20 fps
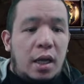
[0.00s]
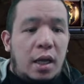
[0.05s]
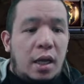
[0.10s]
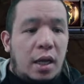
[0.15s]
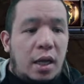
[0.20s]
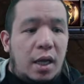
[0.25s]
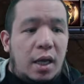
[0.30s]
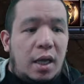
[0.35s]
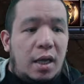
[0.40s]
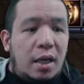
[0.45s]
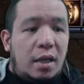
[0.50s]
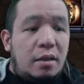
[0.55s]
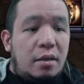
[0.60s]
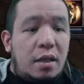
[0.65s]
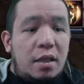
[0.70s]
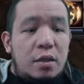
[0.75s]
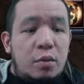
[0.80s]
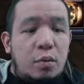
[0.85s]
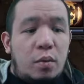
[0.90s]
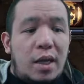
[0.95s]
and
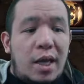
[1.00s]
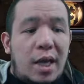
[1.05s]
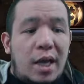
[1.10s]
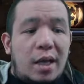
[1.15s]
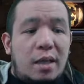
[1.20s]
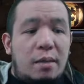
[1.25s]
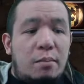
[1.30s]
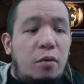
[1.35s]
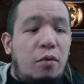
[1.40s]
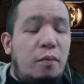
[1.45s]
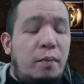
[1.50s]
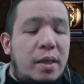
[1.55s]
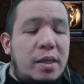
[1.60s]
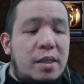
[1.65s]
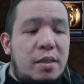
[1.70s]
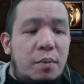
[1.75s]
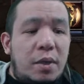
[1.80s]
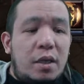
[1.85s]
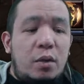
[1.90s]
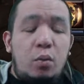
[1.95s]
this will add movement
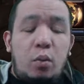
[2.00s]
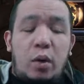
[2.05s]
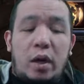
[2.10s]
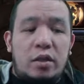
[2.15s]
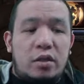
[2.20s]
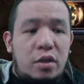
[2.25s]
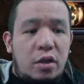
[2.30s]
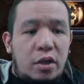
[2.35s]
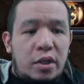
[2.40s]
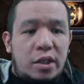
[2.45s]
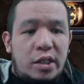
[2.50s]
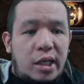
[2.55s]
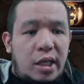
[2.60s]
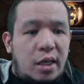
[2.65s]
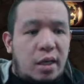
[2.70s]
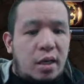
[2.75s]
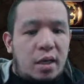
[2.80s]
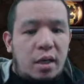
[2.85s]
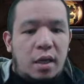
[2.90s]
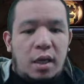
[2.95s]
speed while
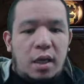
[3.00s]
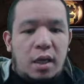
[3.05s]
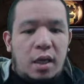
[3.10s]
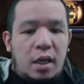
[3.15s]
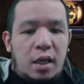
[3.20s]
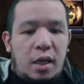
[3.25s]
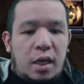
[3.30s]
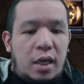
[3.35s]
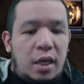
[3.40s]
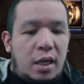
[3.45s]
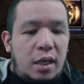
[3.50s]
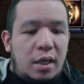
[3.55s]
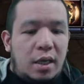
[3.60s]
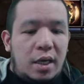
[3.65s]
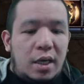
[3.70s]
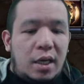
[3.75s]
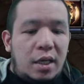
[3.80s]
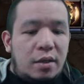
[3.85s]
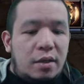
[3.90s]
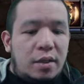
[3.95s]
charging. And
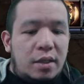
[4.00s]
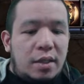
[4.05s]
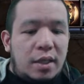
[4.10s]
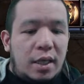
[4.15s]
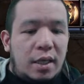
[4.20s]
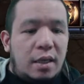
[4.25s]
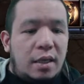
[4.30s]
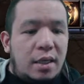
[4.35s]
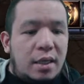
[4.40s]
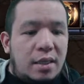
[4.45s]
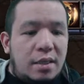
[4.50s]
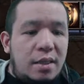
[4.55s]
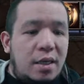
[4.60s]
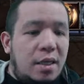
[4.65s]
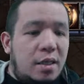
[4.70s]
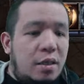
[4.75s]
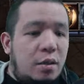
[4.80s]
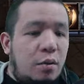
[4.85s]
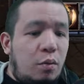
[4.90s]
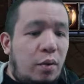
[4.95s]
another skill is
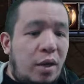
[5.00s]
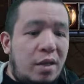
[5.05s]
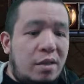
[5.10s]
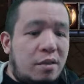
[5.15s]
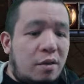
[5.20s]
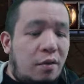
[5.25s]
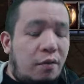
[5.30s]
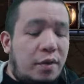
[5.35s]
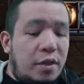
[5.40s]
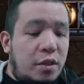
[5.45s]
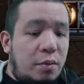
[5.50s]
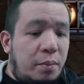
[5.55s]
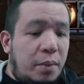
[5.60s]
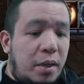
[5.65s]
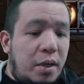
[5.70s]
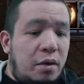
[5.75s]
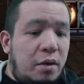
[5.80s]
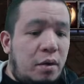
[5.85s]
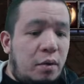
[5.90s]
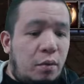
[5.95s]
this Wings of
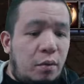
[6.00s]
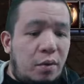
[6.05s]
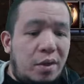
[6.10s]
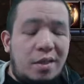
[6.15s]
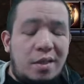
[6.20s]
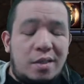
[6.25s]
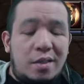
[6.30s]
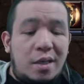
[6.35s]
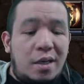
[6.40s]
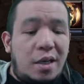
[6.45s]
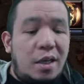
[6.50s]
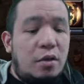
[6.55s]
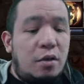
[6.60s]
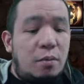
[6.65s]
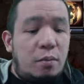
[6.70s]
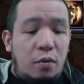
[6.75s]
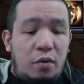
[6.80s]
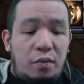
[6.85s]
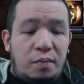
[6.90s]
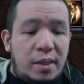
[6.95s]
Shmir, which is another
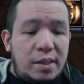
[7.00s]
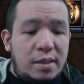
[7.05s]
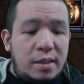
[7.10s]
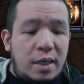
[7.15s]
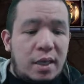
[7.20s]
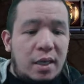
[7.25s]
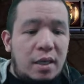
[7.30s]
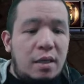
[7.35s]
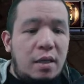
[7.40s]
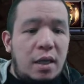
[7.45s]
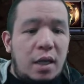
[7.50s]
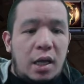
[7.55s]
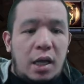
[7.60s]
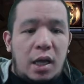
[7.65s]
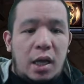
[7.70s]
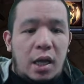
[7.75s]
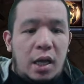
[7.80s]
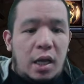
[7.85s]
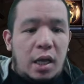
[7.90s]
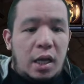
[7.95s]
movement skill,
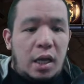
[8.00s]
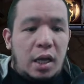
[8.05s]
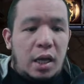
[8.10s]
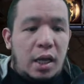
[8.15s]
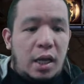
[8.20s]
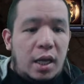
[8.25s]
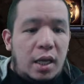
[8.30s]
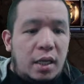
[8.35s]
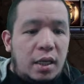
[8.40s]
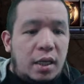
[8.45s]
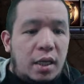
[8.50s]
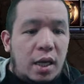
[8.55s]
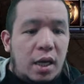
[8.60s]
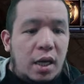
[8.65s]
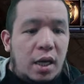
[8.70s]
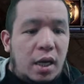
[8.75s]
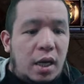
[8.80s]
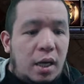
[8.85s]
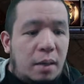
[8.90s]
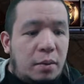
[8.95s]
and
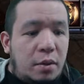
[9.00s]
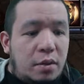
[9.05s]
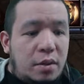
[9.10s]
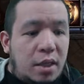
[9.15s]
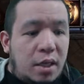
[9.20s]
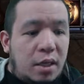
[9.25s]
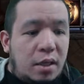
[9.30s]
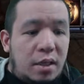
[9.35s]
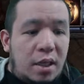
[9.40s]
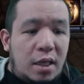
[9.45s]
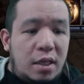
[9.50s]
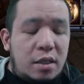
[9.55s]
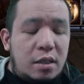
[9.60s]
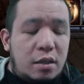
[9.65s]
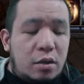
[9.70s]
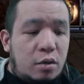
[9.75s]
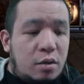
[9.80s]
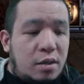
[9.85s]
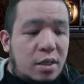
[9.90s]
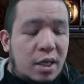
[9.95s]
I'm using this
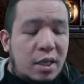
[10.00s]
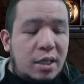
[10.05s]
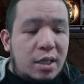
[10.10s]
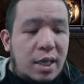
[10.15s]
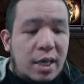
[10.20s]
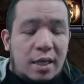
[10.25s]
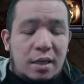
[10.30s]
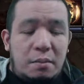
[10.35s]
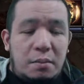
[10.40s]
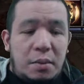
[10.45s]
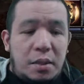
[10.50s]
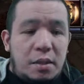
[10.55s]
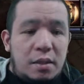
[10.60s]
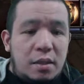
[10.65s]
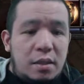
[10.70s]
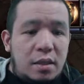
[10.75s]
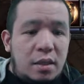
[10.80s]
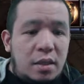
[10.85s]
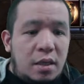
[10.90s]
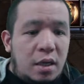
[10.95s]
to stun the
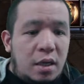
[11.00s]
enemies.